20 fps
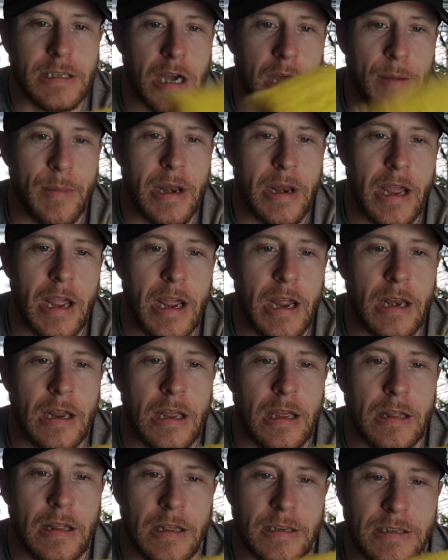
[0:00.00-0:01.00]
come in
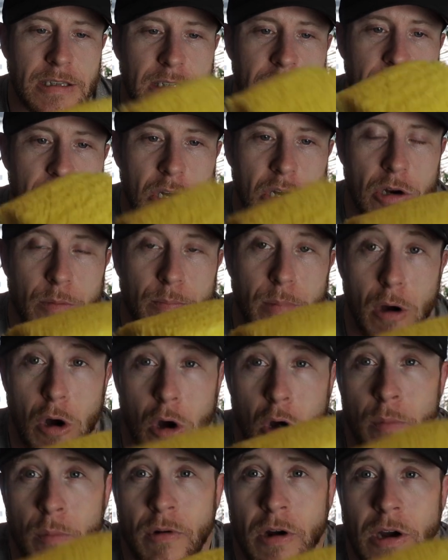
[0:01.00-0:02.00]
handy. This is her
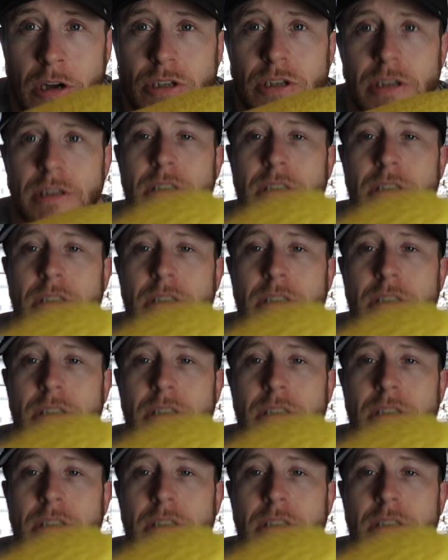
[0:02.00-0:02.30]
paw brush.